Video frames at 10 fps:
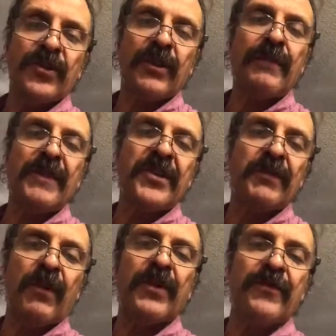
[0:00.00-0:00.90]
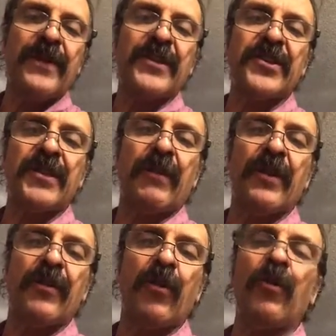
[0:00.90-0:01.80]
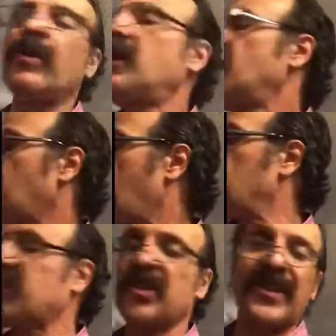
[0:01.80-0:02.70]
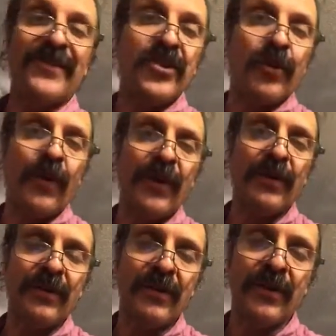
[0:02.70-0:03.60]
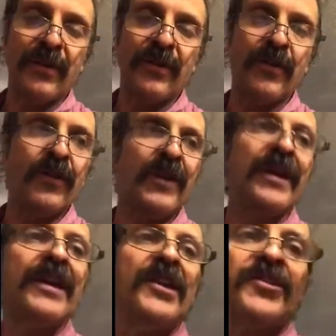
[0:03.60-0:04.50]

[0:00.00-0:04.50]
So this is part of the fun. This is the part of the whole process of enjoying the cooking.